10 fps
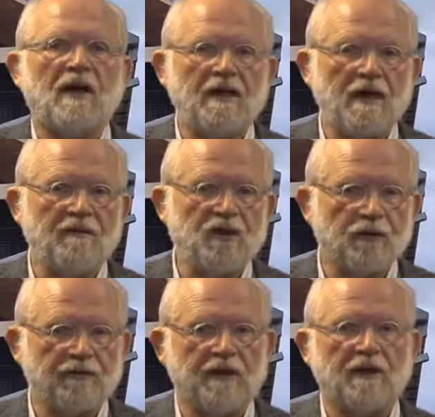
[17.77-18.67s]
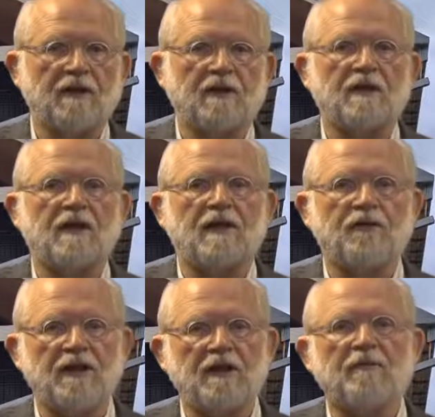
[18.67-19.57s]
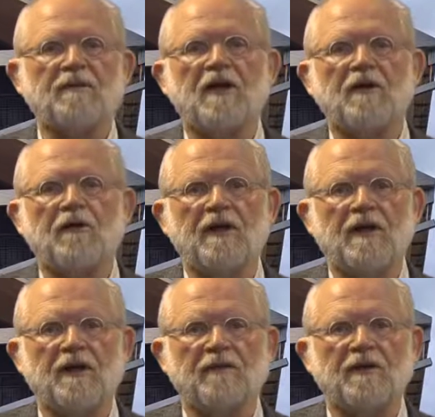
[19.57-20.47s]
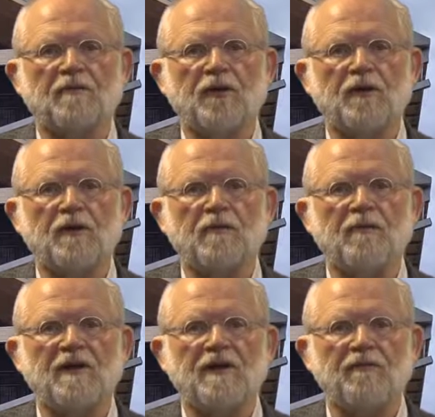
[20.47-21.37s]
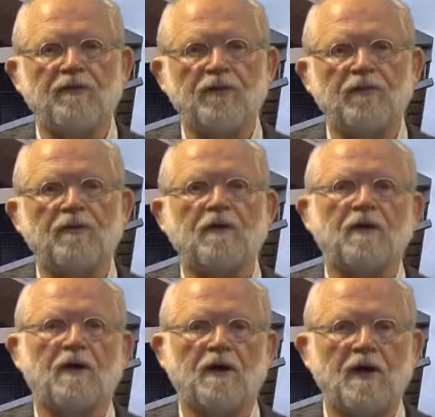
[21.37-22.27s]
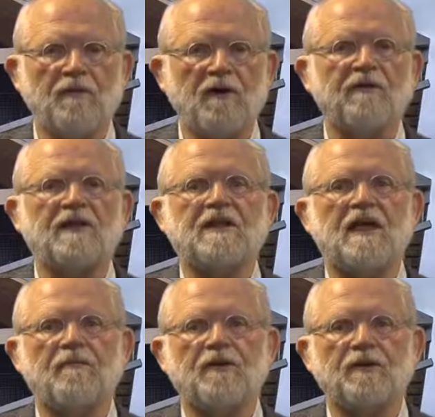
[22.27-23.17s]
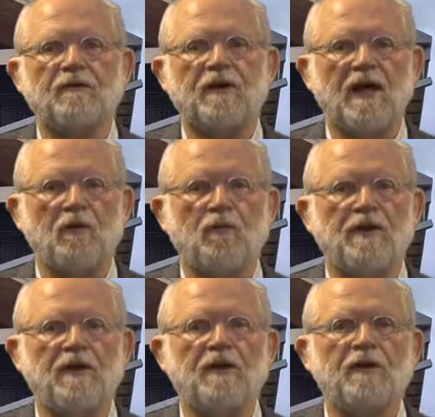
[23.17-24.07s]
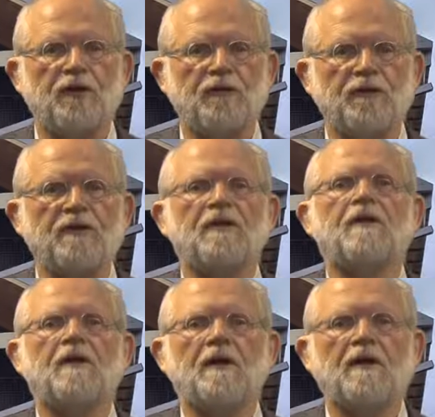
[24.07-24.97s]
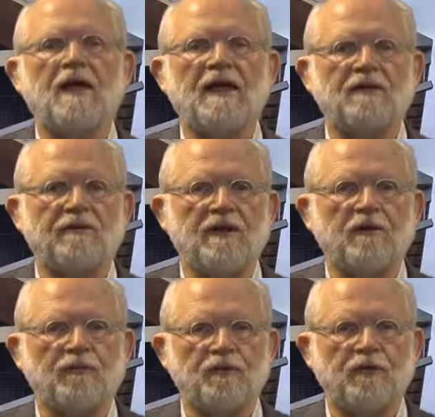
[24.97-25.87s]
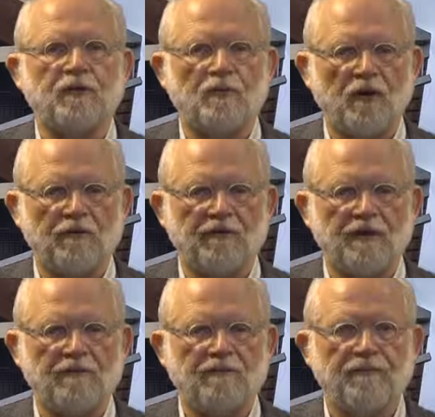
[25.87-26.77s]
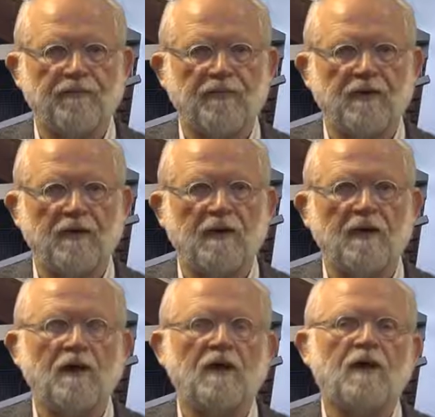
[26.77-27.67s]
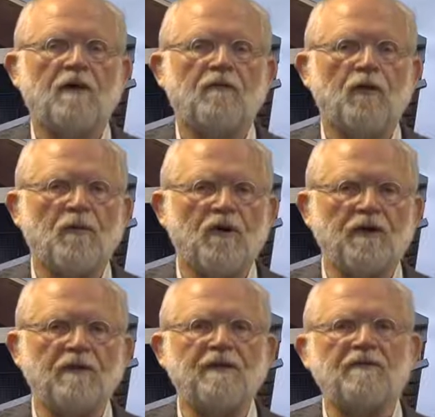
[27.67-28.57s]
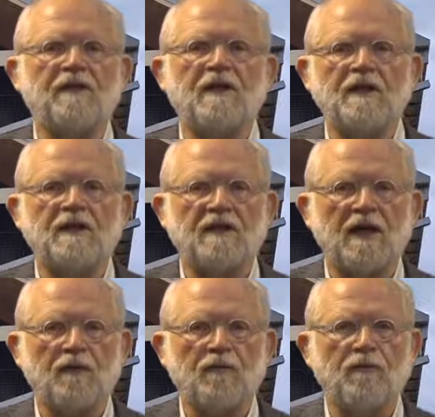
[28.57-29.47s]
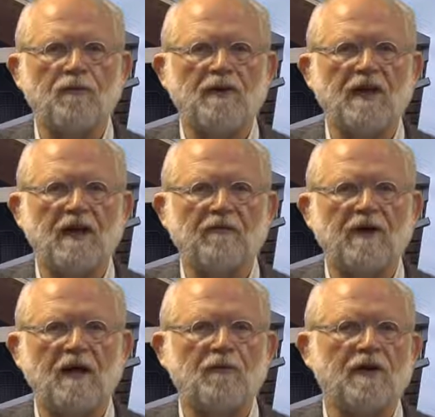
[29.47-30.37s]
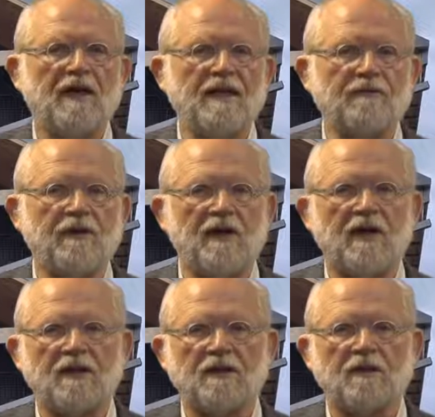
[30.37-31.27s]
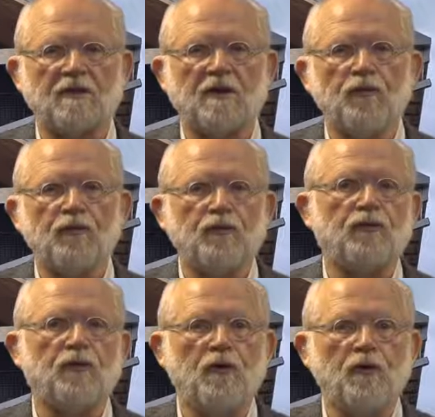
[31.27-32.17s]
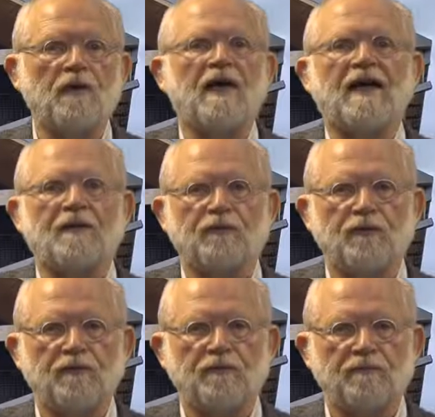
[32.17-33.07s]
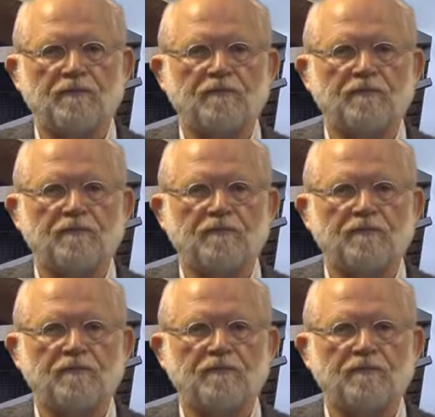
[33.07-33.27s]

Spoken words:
My name is Joris van Acker, and together with my colleague Jan van der Bulcke, we will give you a couple of examples of how we use X-ray computed tomography. For more than 15 years now, we have our X-ray glasses on to look at wood.